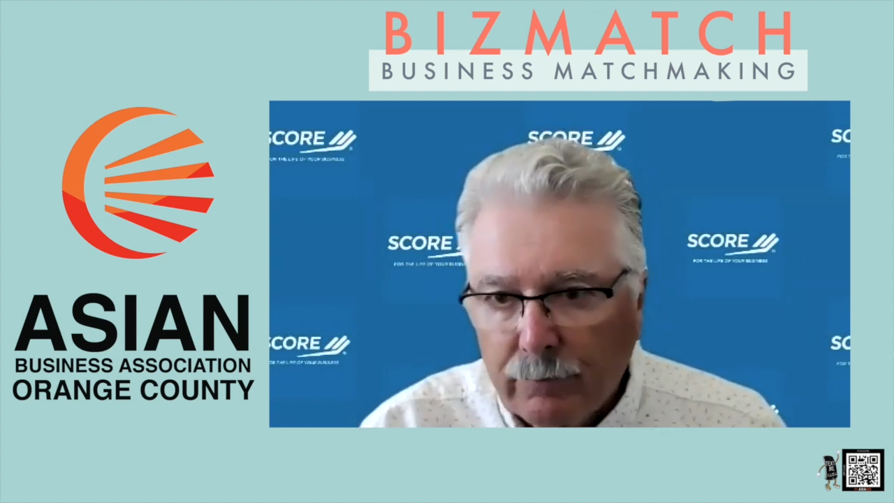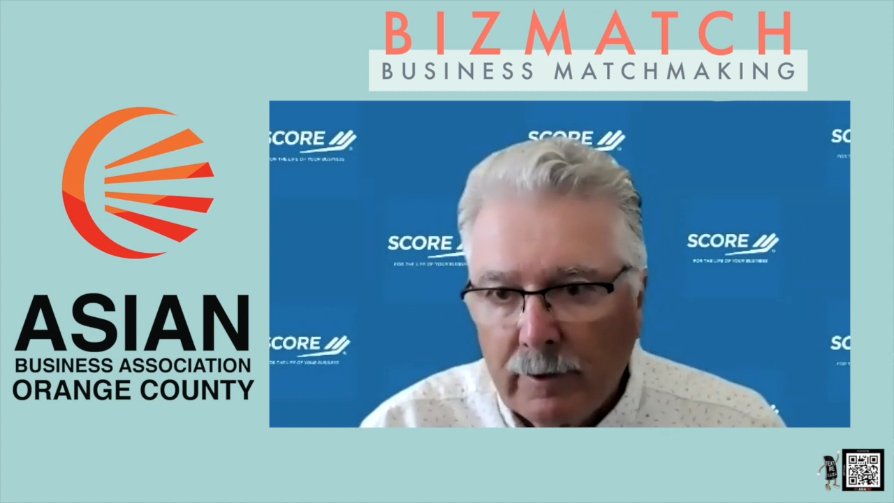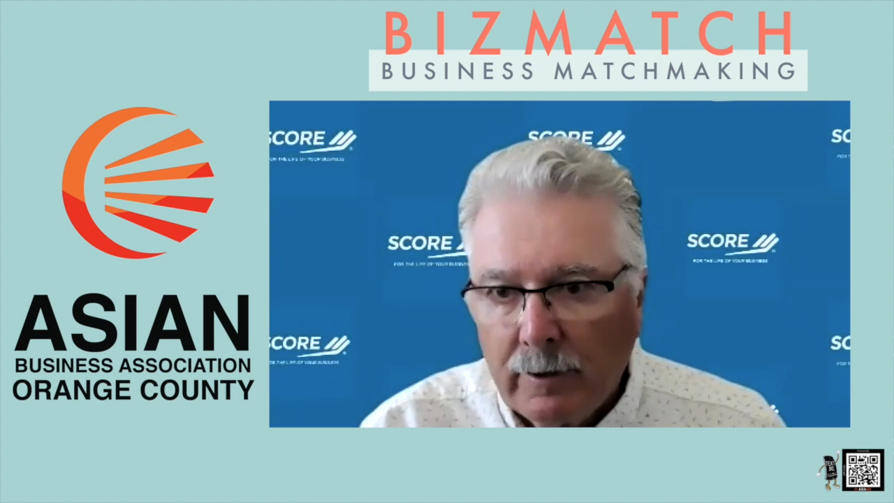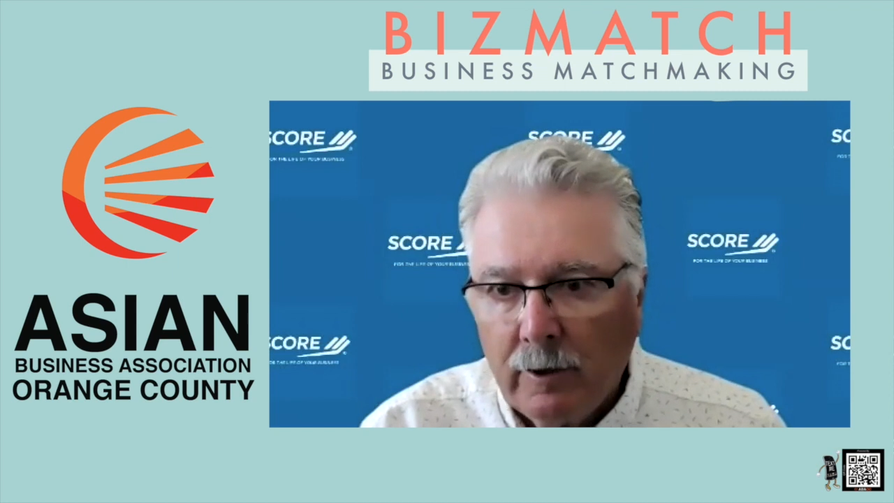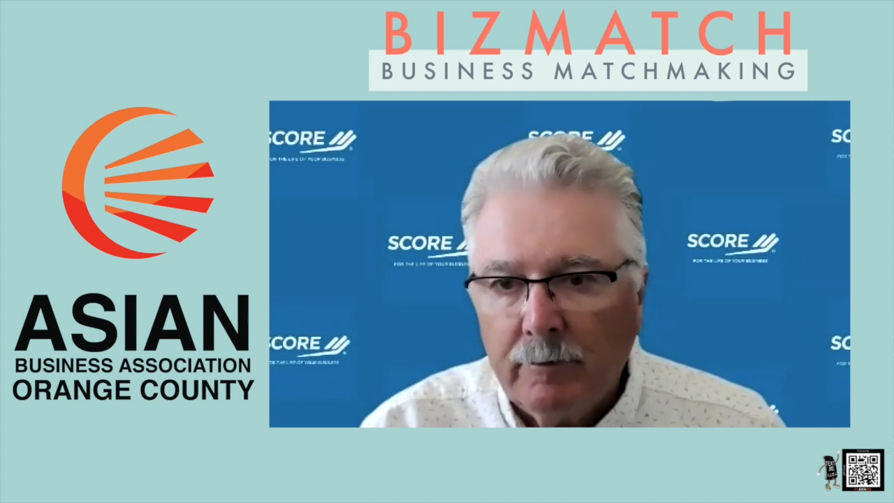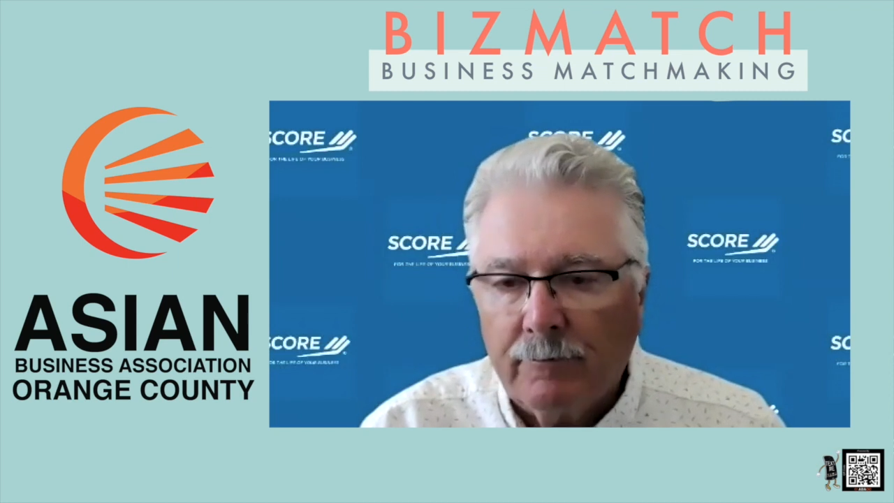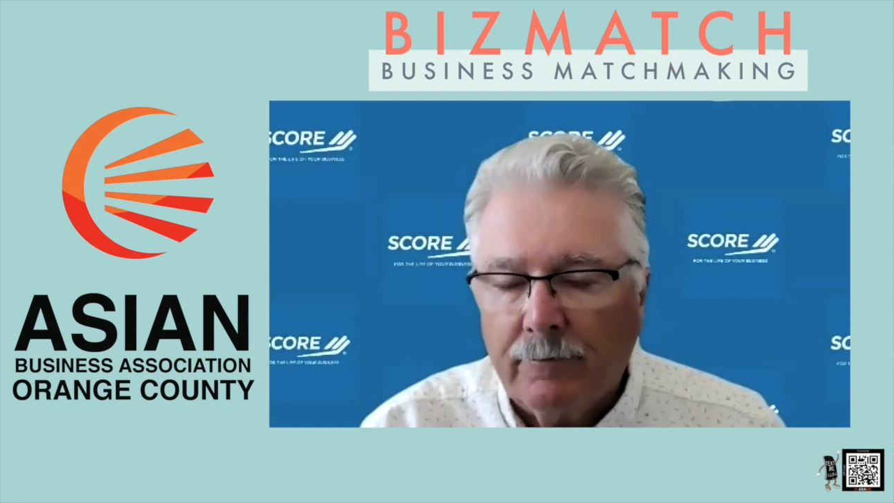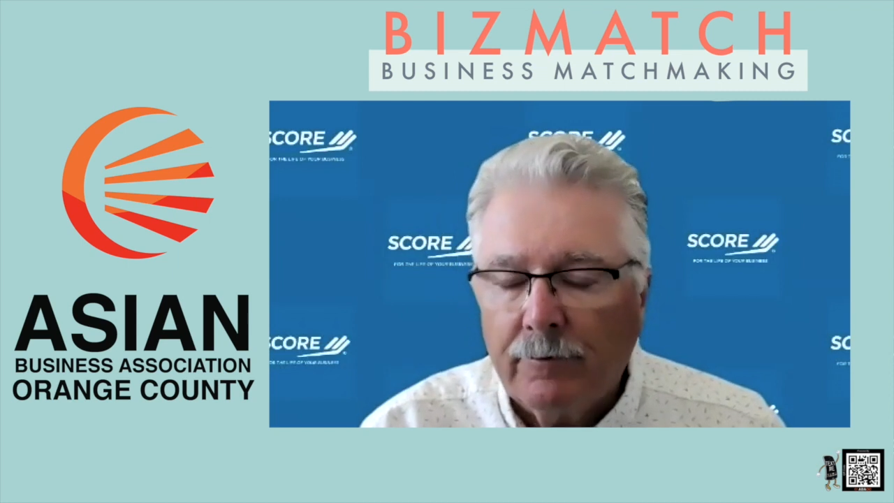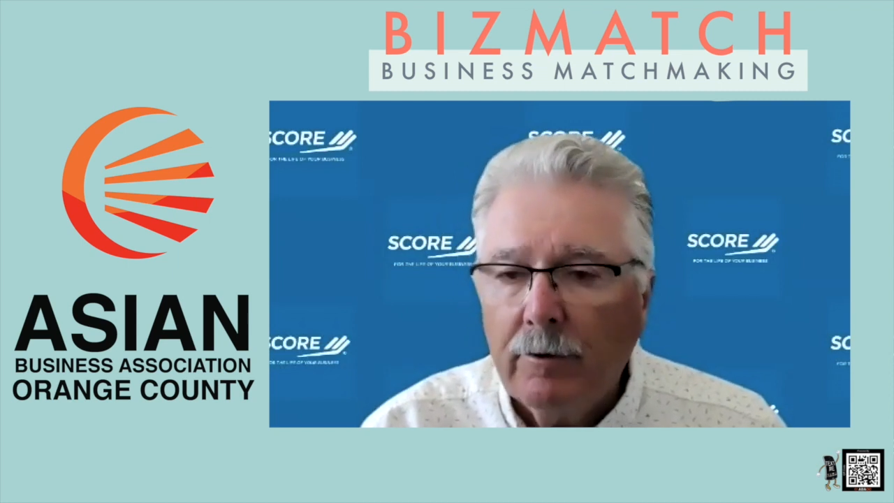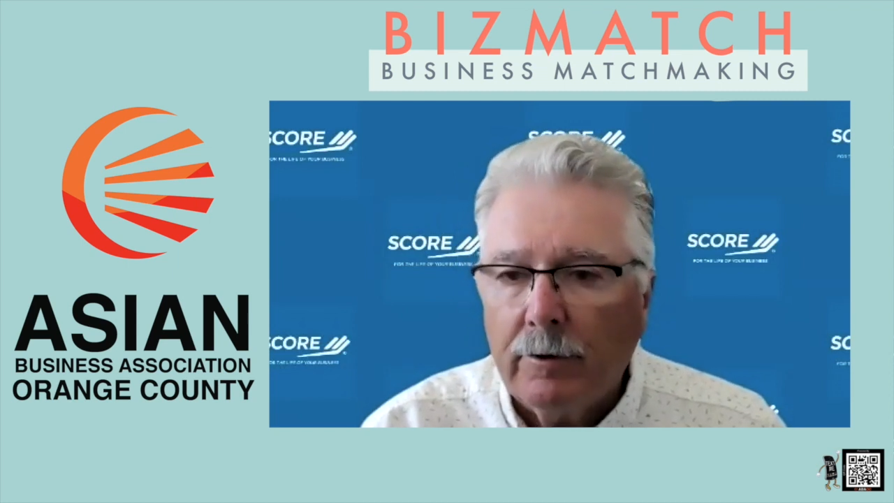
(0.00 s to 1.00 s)
one a little bit
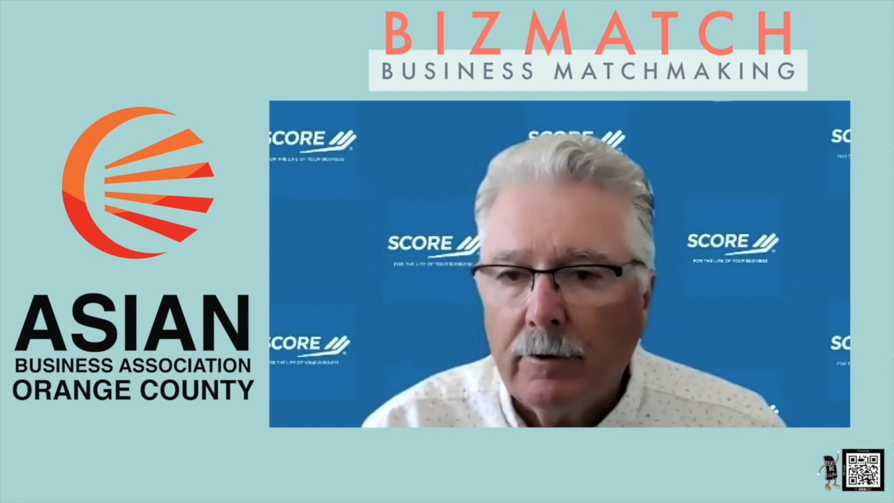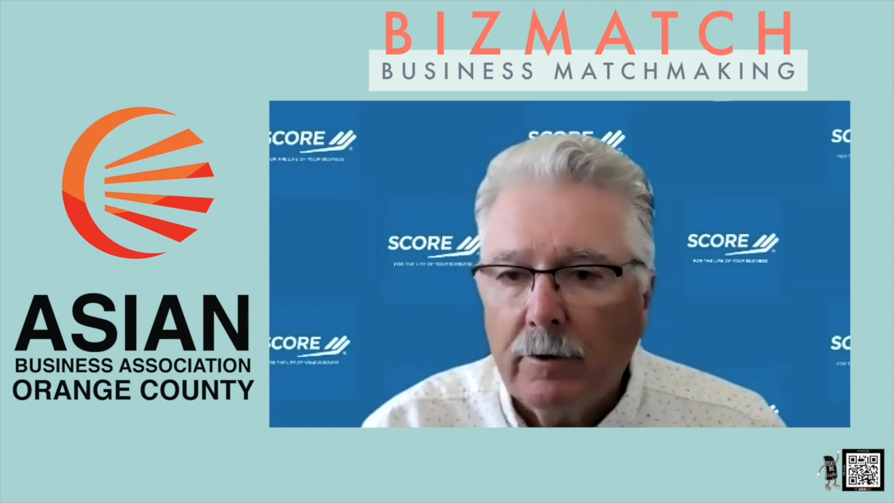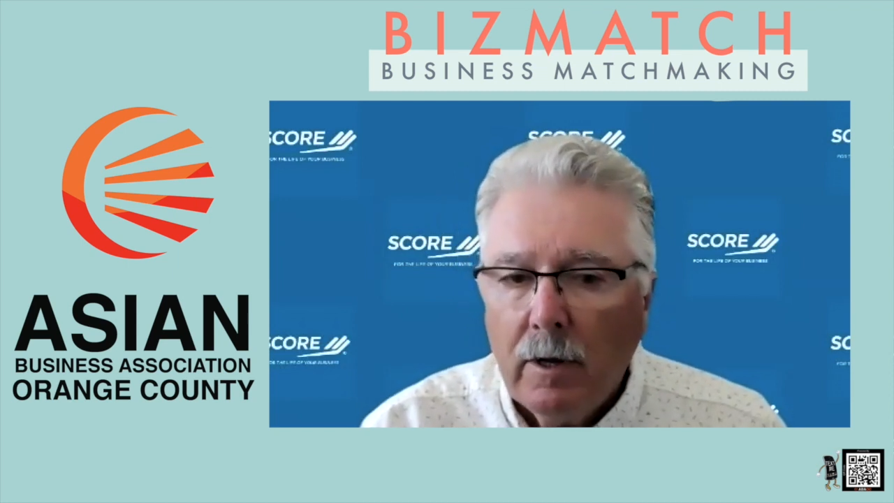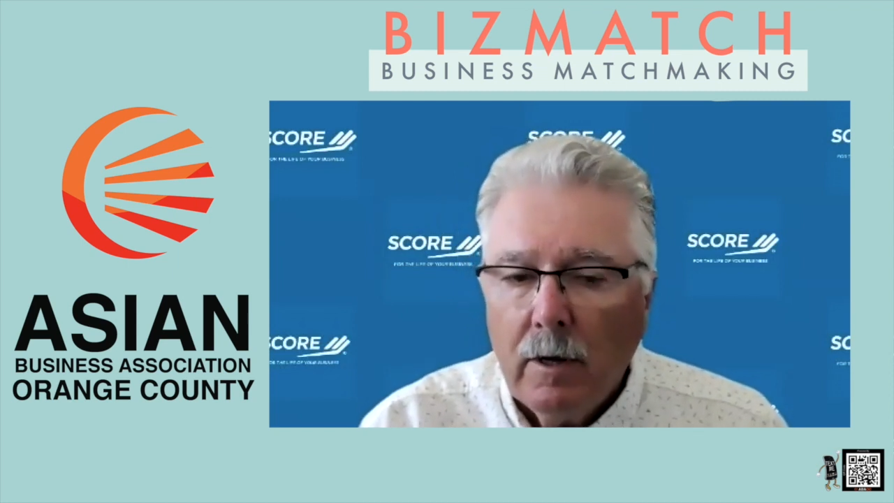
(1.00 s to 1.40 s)
further,